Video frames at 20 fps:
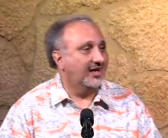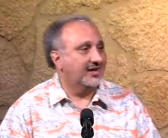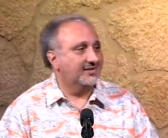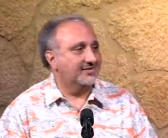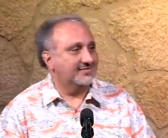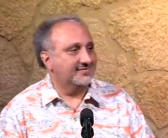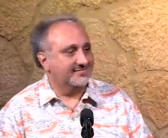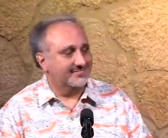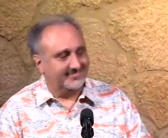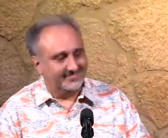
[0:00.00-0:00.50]

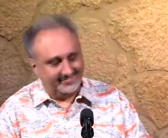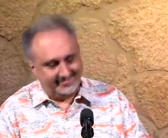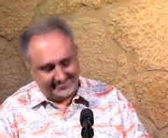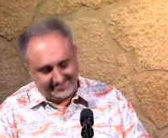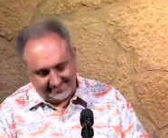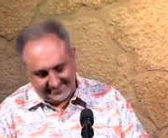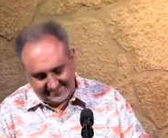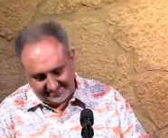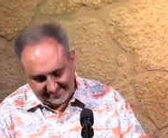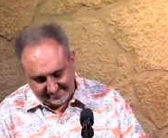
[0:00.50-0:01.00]

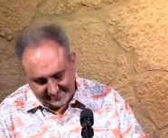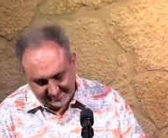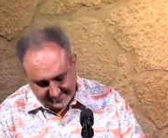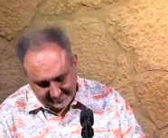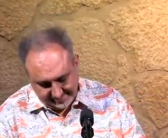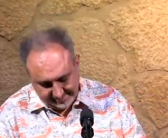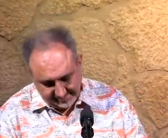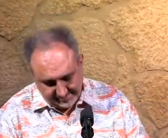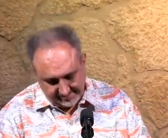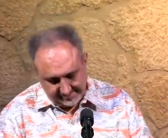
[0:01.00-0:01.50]

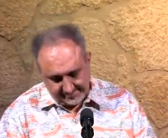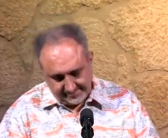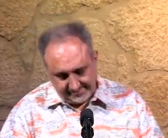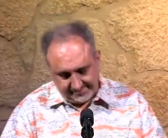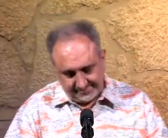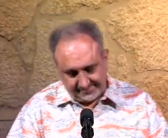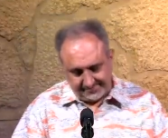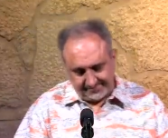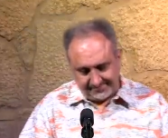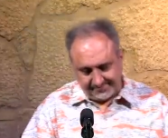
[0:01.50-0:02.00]

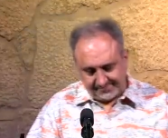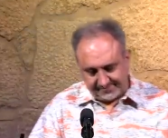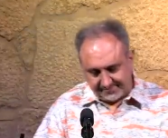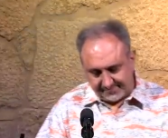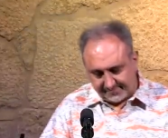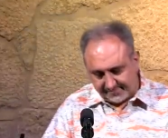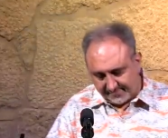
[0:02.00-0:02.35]
No one is speaking in this clip.